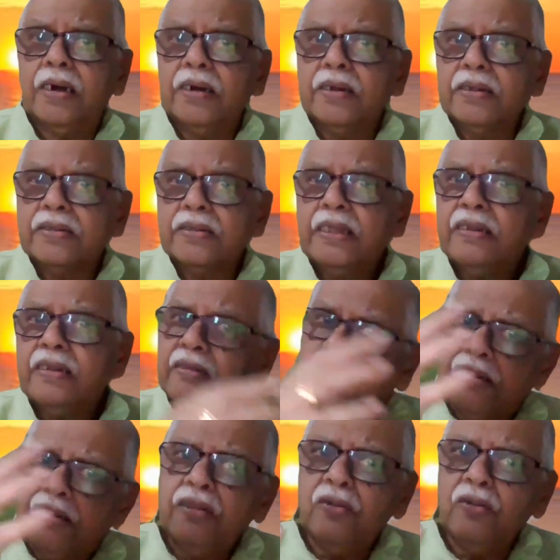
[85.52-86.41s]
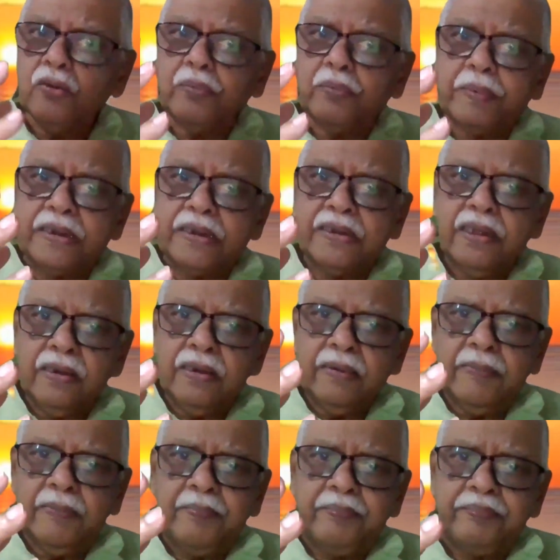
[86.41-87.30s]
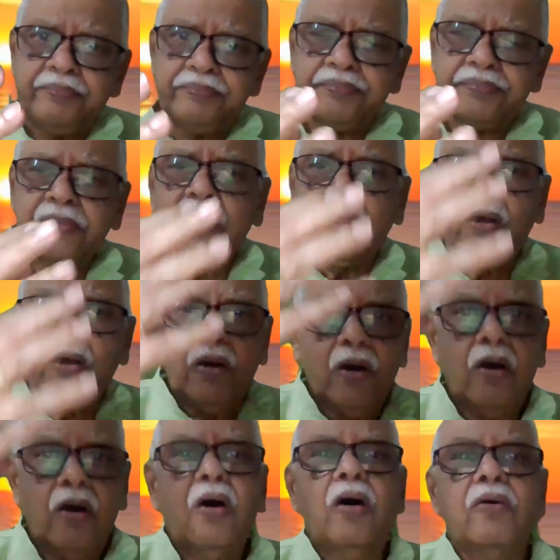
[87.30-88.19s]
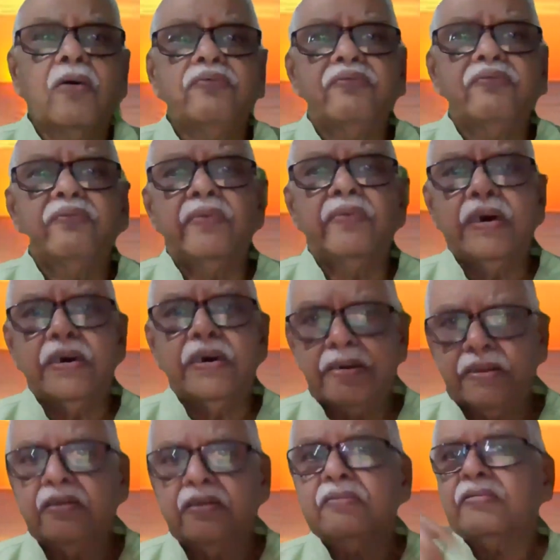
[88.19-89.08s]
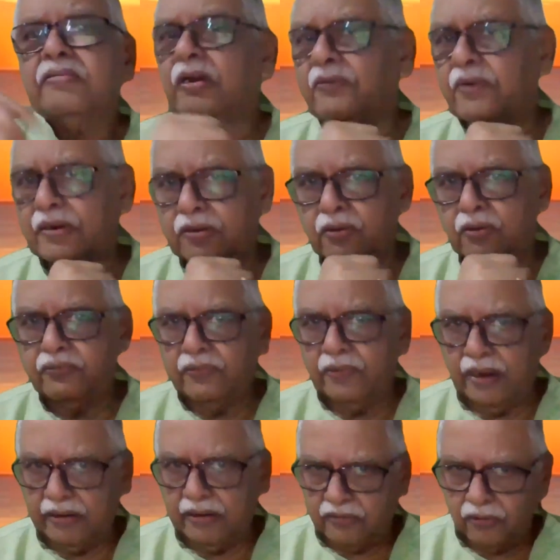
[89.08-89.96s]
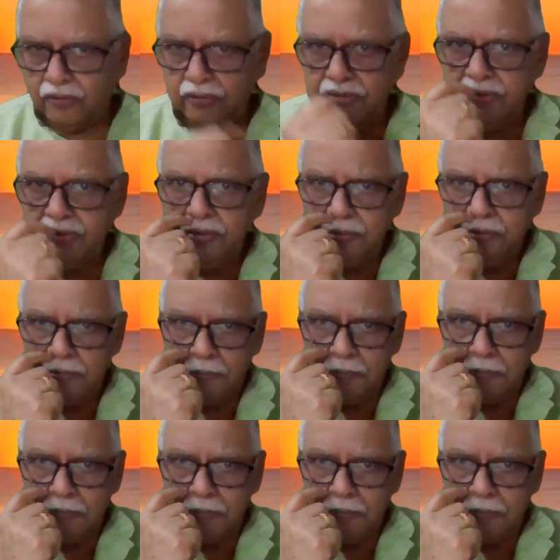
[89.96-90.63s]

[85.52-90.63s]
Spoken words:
There is another opinion of another savant of astrology